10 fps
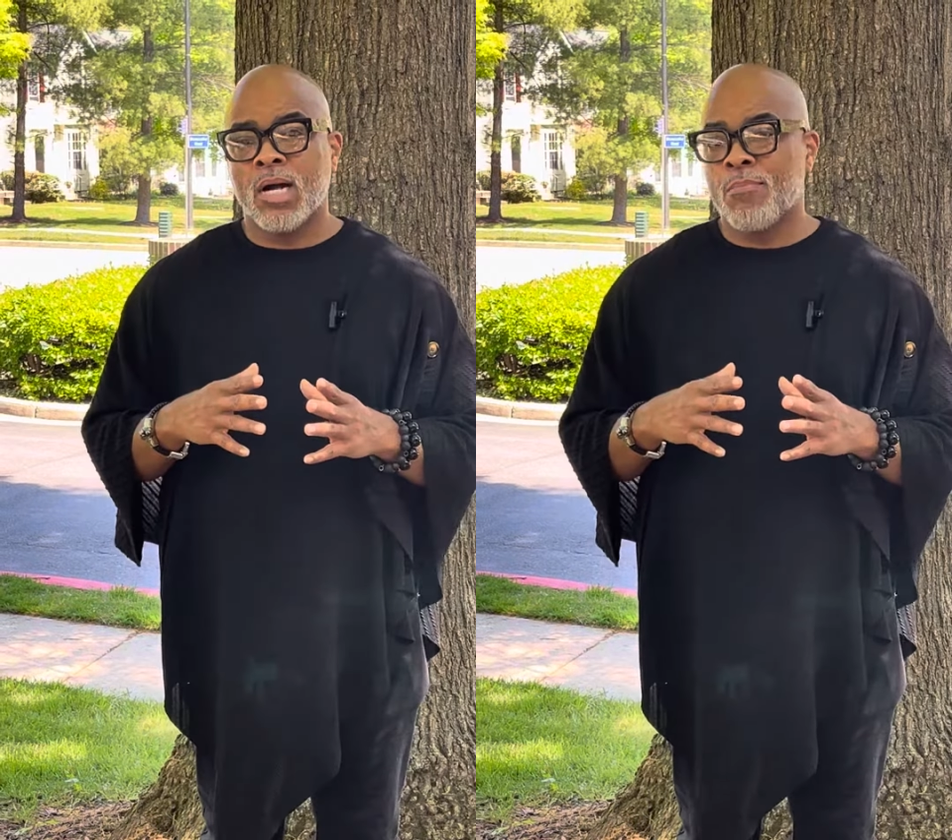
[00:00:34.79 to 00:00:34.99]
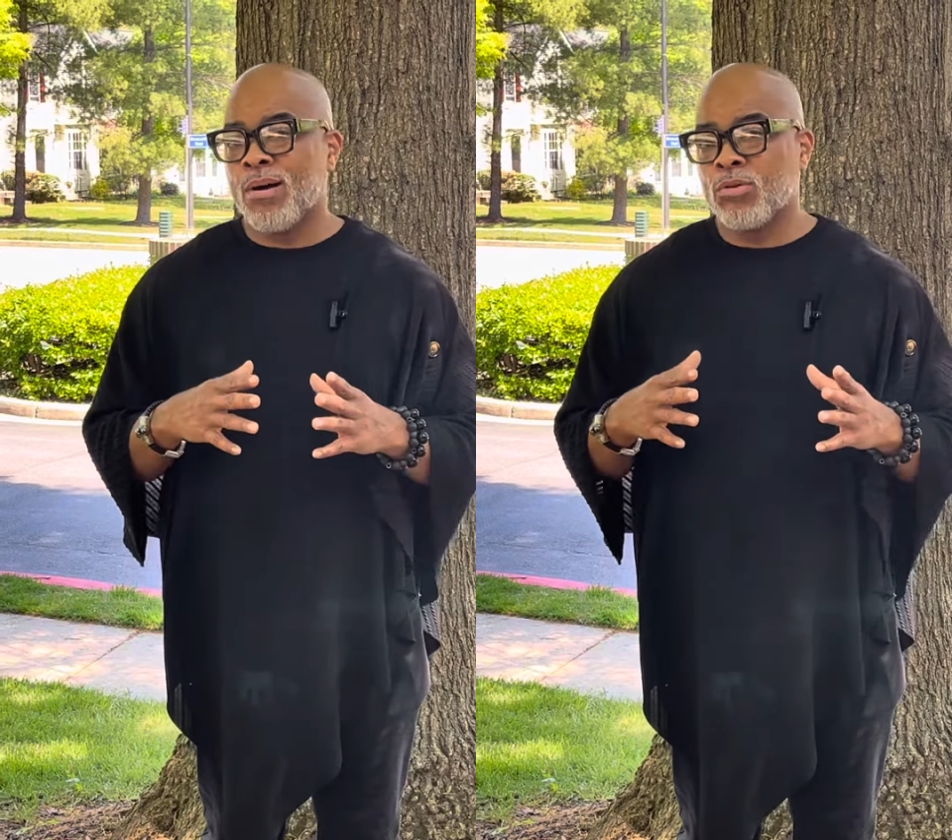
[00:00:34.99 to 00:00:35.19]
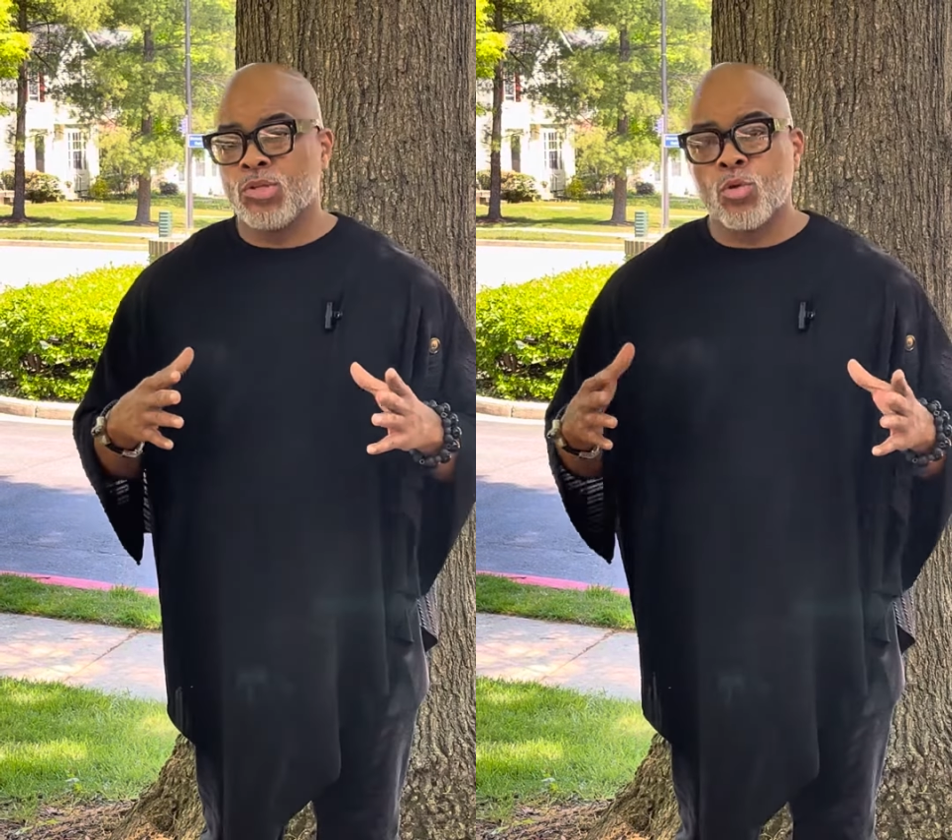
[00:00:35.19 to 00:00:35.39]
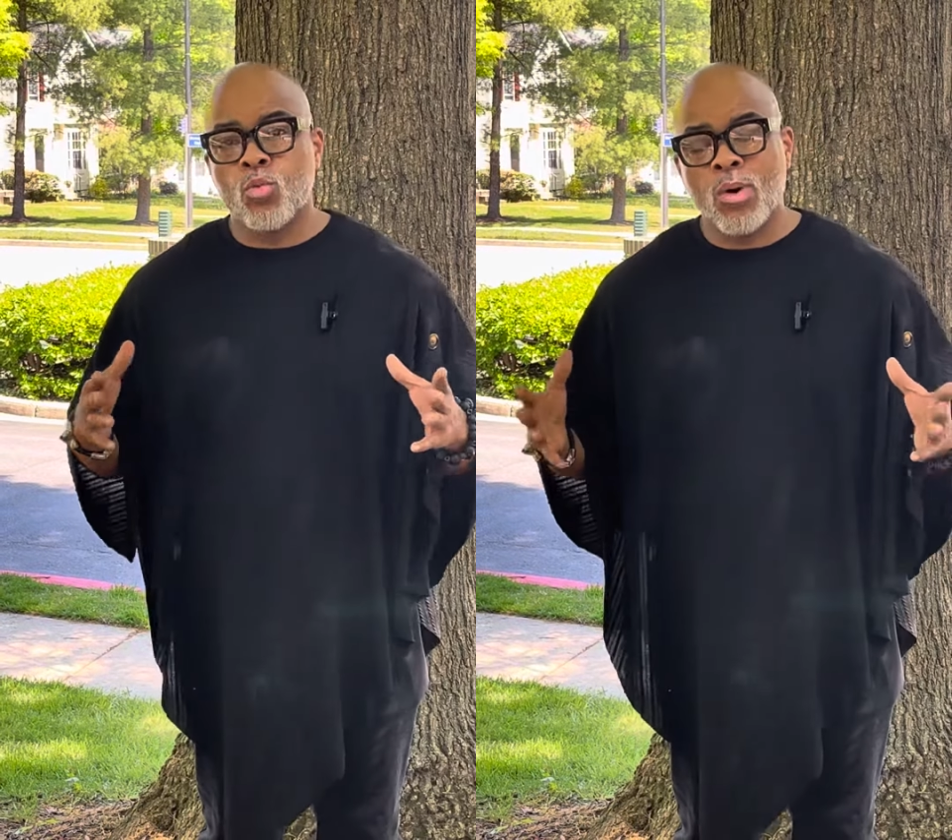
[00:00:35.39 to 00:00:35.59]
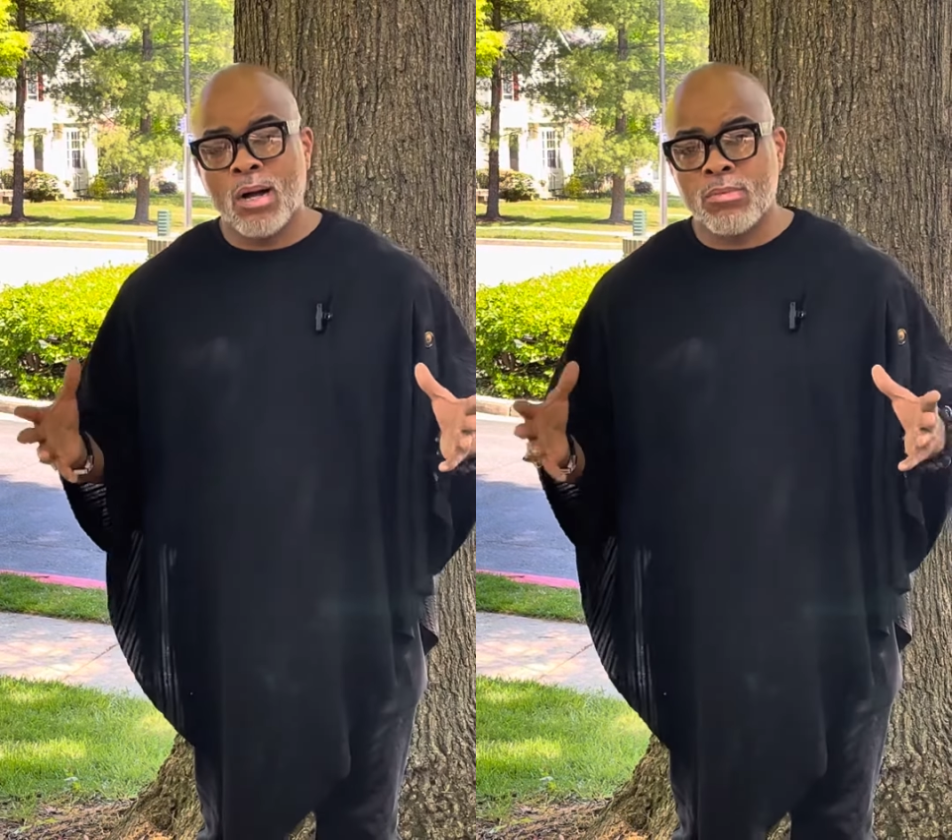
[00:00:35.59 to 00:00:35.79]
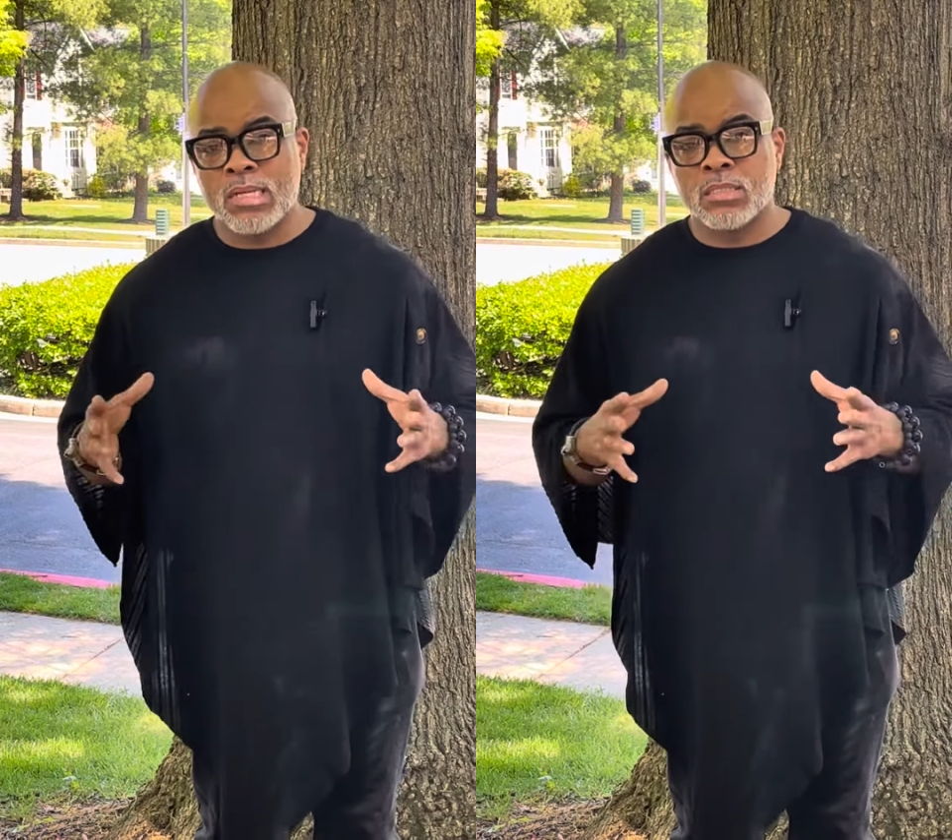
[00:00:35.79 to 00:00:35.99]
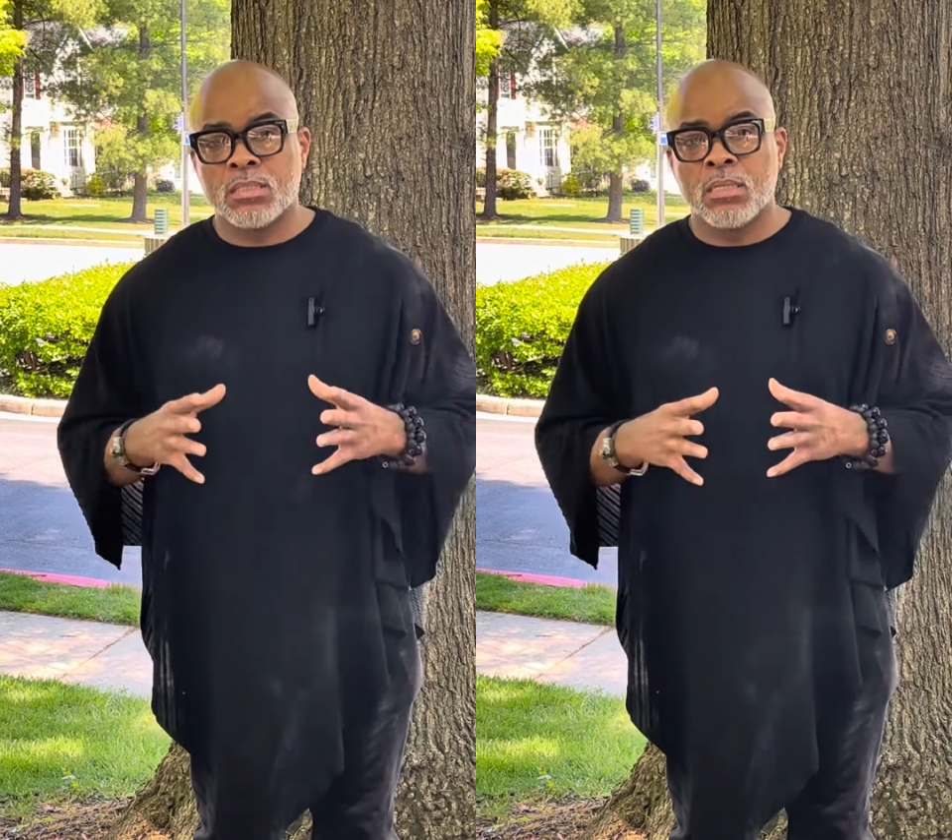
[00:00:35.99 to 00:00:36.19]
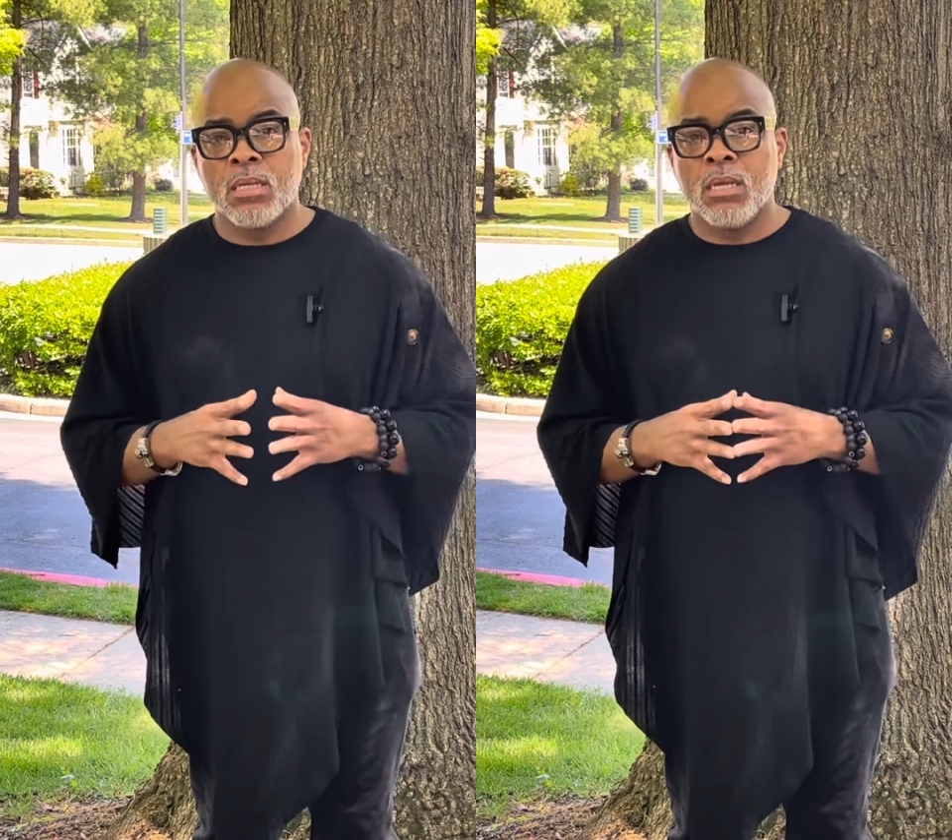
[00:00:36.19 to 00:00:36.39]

about your wellness